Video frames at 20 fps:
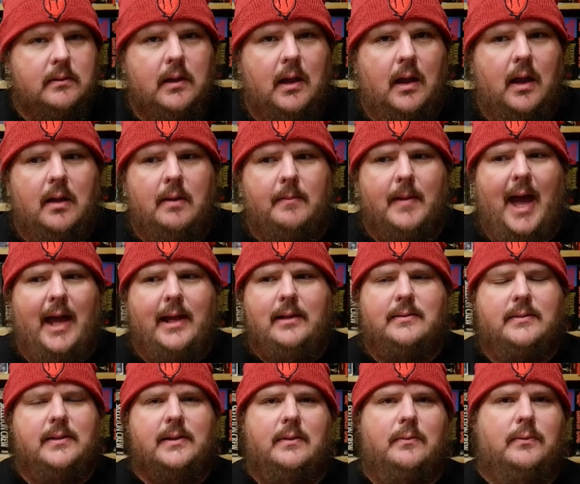Um,
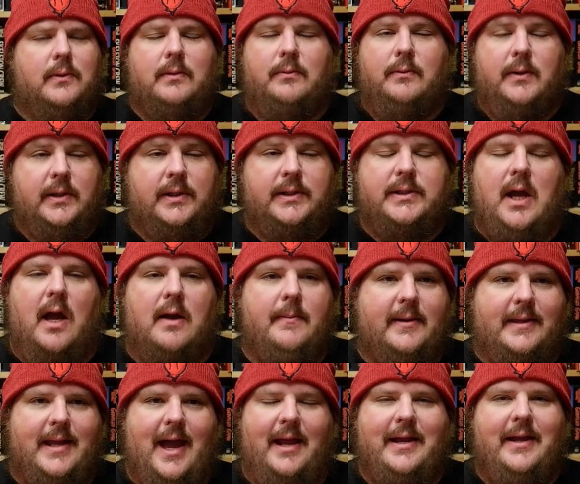I, we're going to talk
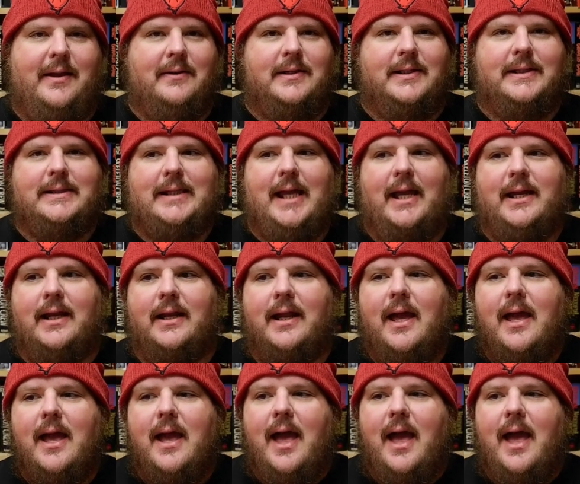about that here in a second.